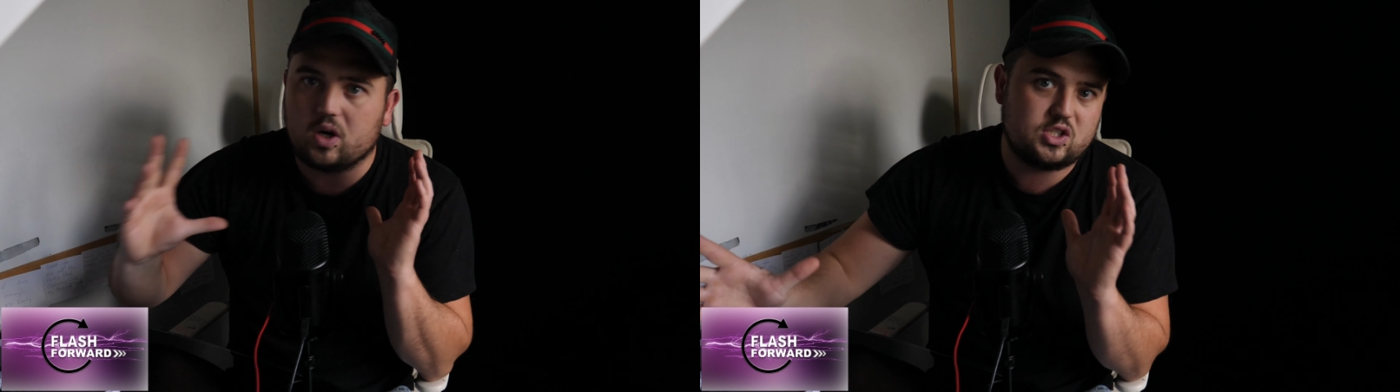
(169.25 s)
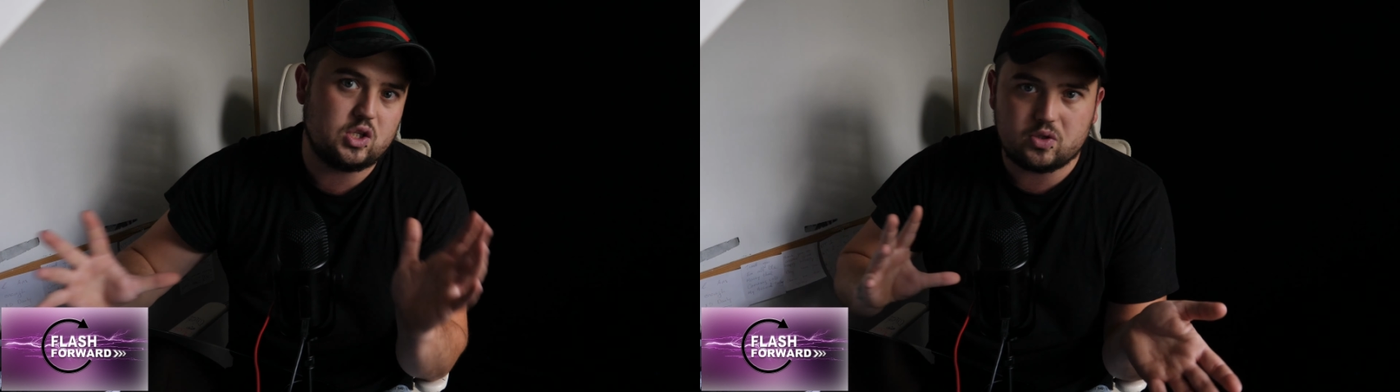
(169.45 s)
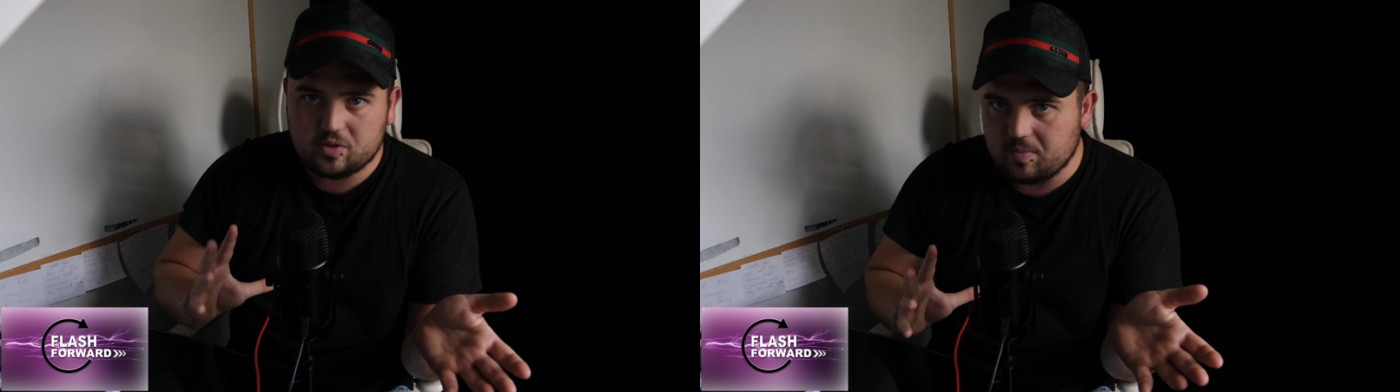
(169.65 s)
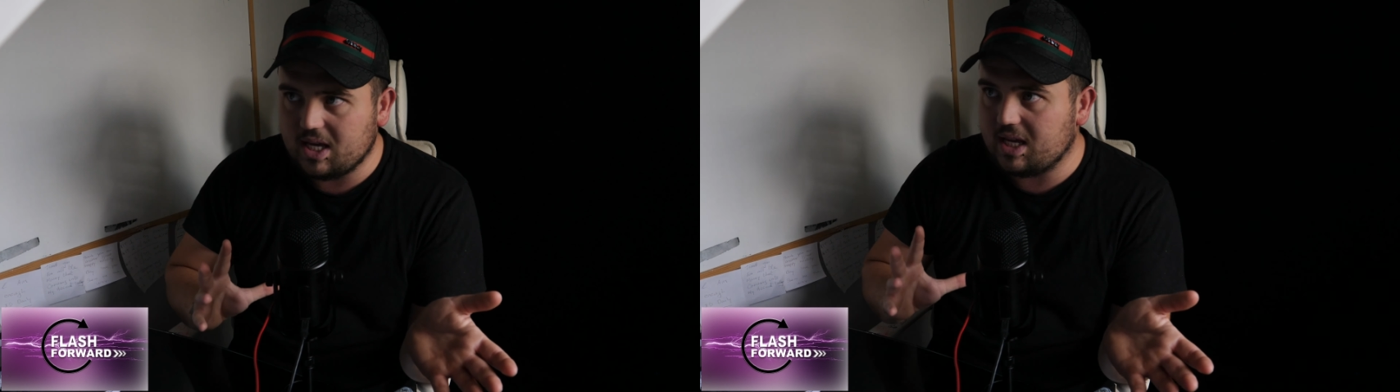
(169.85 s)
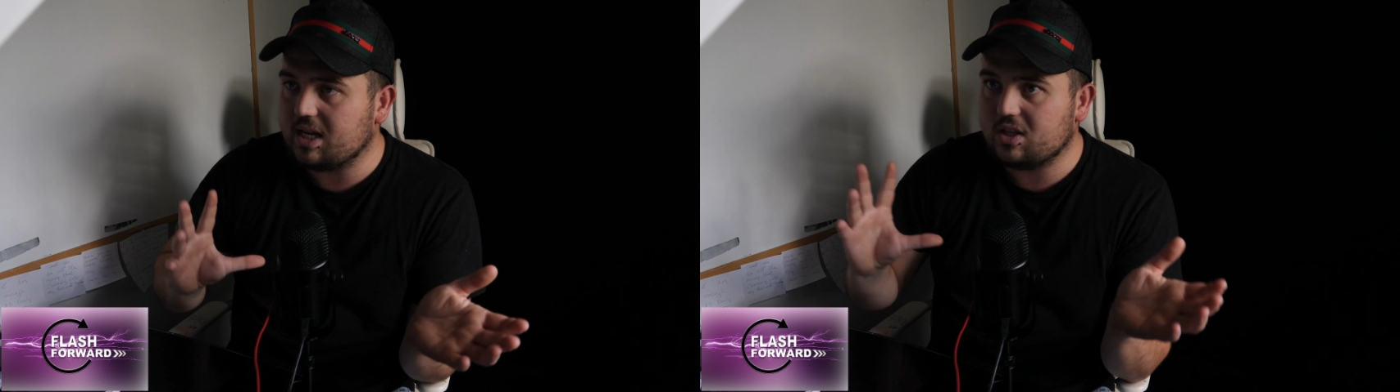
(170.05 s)
suits
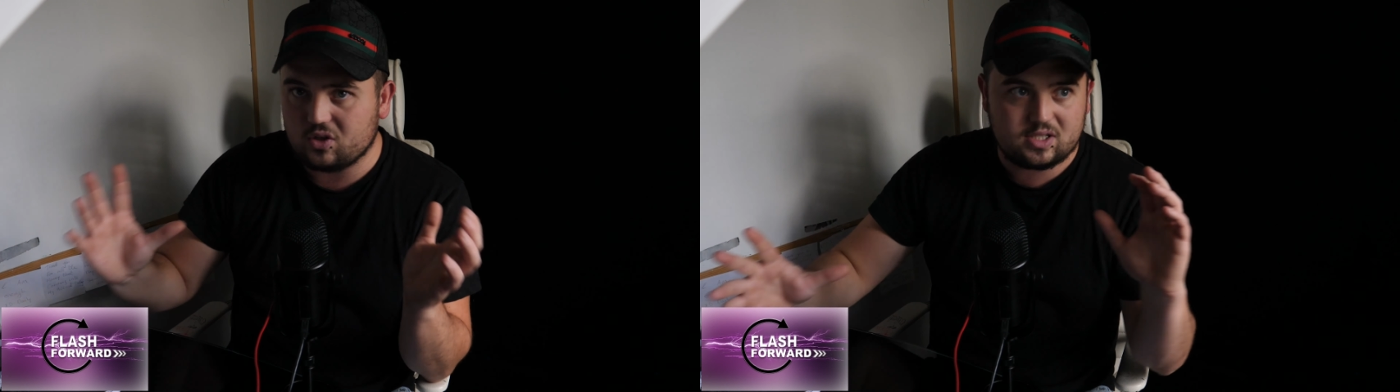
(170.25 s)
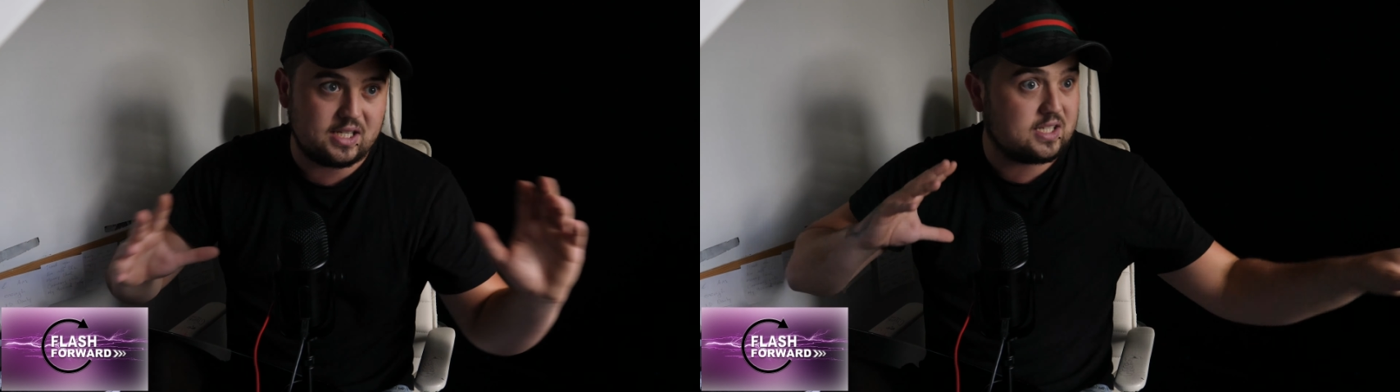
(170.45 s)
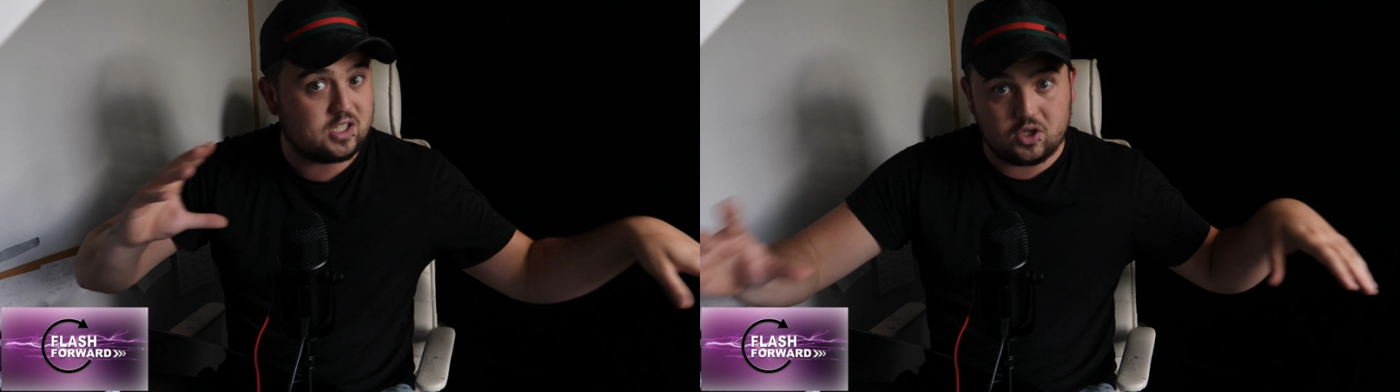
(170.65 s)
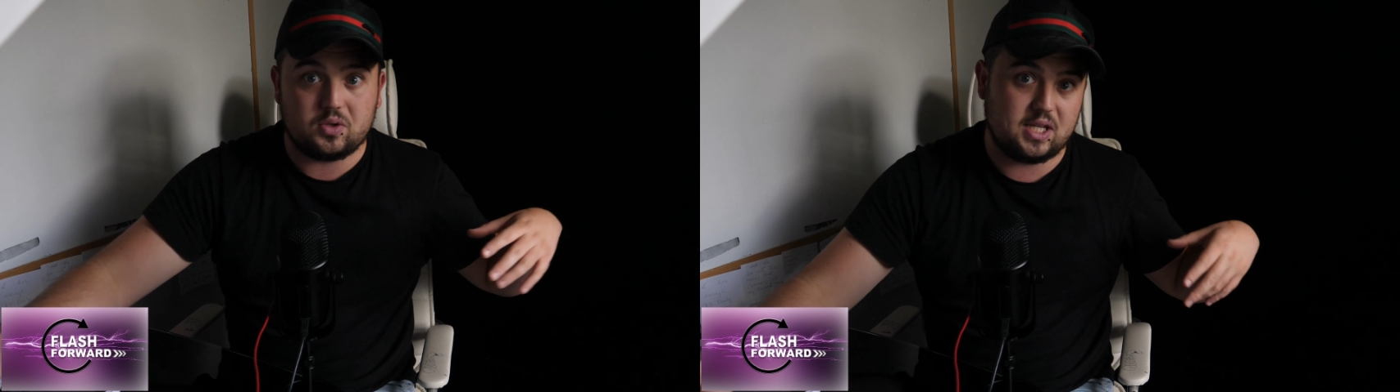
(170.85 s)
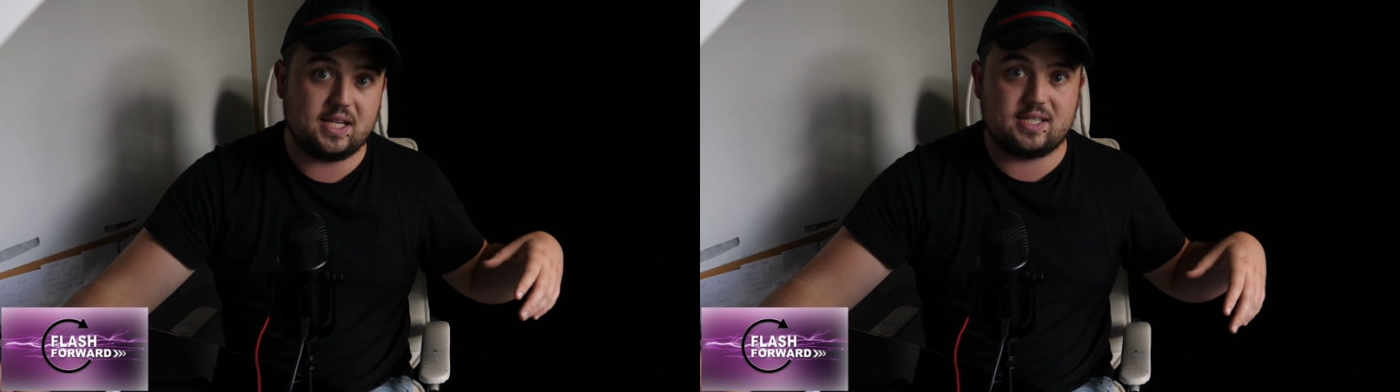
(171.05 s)
me, does this
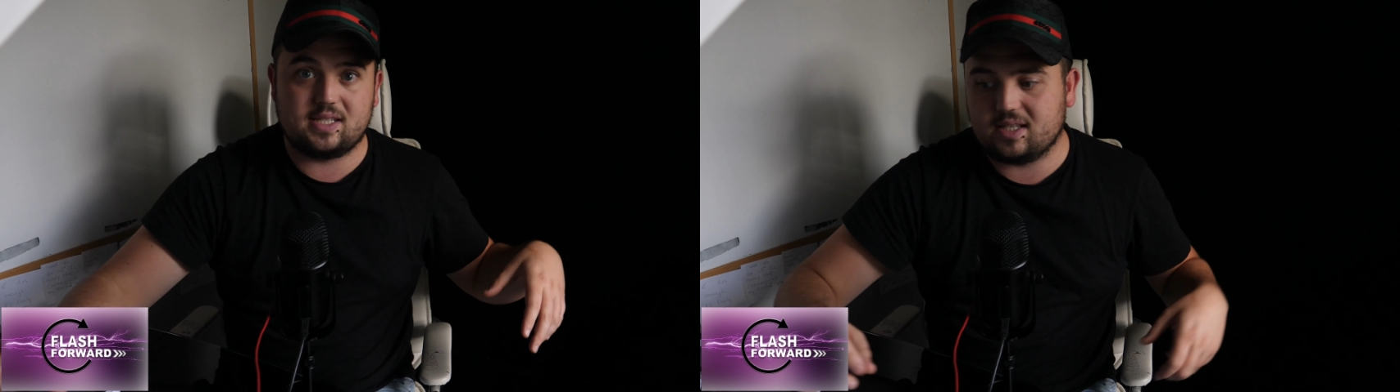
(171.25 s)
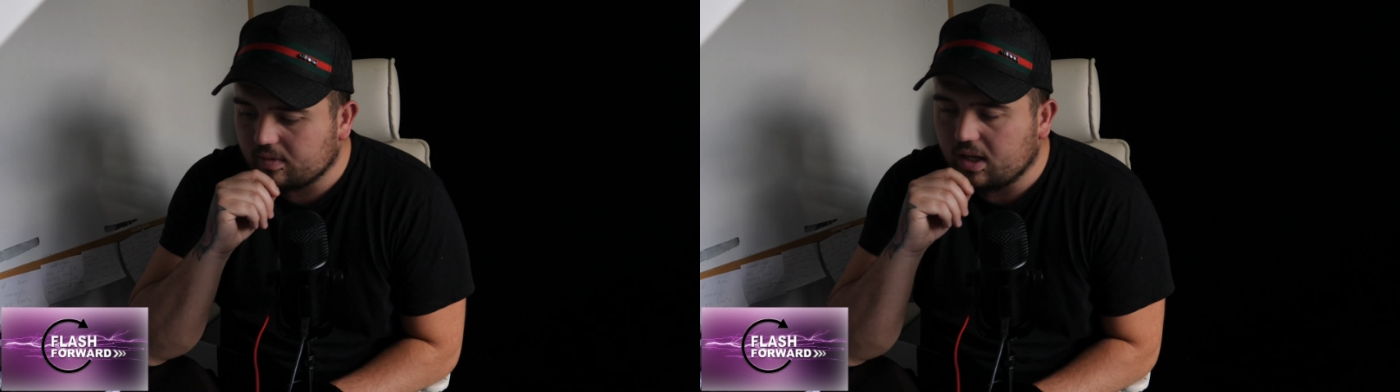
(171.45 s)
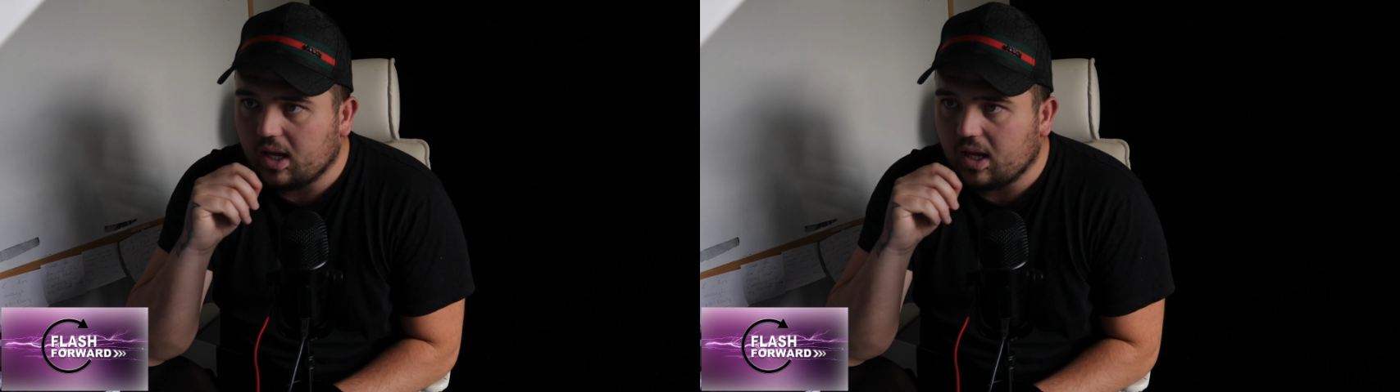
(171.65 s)
suit this.